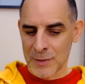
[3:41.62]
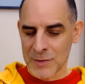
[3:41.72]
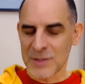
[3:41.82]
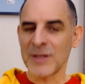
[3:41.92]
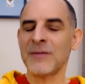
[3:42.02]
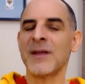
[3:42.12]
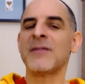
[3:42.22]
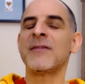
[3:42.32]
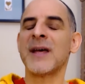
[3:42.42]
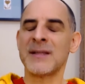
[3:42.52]
So if they're
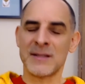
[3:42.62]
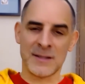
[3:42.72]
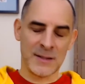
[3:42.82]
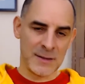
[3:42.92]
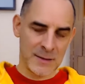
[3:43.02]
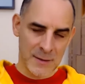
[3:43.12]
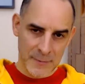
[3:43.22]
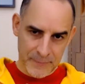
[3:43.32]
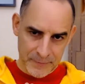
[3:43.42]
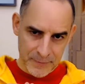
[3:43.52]
fantasies,
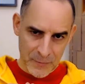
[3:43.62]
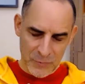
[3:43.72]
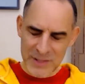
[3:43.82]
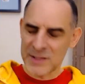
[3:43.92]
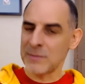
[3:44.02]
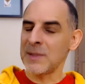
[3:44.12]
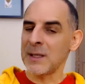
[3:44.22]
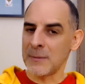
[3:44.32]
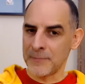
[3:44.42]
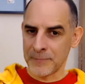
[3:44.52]
what does it
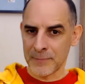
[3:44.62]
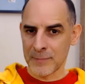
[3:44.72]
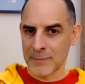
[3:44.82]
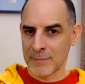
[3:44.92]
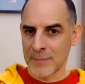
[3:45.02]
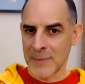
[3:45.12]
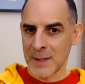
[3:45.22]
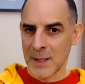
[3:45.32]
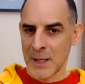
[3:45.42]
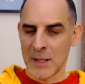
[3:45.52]
mean?
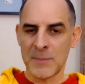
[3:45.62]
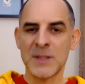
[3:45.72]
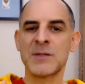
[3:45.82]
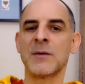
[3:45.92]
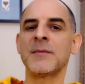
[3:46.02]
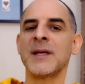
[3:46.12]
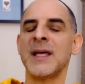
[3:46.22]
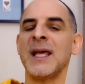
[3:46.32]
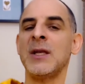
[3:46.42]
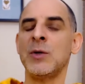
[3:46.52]
It means
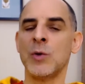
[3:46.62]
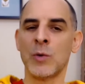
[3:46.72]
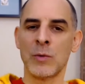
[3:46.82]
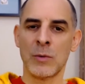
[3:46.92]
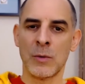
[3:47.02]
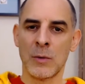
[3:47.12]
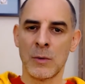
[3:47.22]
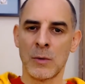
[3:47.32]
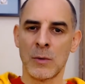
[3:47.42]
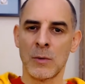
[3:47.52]
something in you
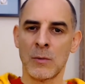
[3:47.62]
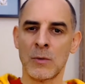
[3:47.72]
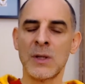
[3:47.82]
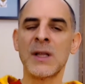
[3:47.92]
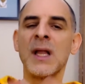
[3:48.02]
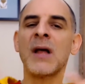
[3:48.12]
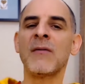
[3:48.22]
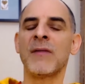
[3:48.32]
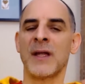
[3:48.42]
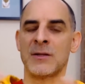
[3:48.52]
would
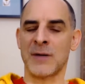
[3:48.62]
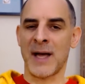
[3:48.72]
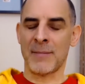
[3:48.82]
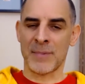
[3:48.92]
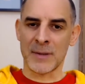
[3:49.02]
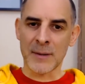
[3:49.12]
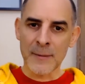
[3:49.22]
love that to happen.